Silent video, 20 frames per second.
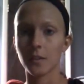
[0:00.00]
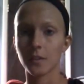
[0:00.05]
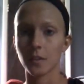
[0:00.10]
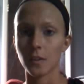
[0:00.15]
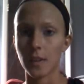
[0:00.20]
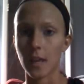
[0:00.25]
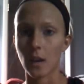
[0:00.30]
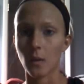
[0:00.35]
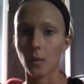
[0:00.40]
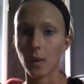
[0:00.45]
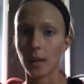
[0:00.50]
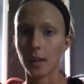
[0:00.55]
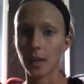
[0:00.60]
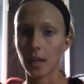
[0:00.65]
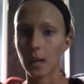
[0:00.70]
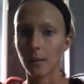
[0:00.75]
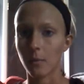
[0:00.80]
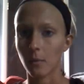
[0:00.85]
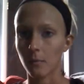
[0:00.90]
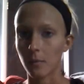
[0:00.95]
So that way
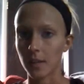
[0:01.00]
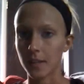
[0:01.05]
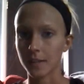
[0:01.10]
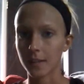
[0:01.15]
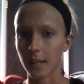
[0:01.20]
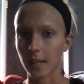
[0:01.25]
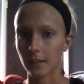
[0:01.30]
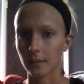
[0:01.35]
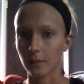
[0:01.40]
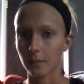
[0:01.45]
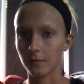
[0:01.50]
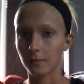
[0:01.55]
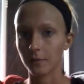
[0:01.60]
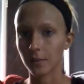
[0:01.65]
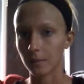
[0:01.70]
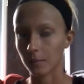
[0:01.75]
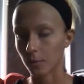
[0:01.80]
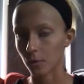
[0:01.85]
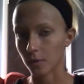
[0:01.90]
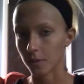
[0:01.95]
in a couple of months I can
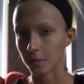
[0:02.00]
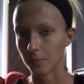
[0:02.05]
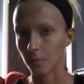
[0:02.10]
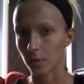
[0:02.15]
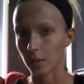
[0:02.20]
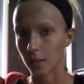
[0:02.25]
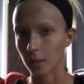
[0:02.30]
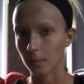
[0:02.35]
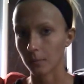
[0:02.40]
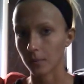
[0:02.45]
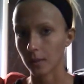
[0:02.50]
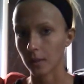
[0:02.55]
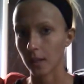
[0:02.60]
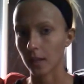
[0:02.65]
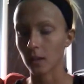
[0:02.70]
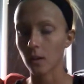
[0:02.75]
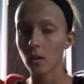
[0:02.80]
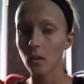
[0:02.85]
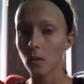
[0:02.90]
flip through this book and be like,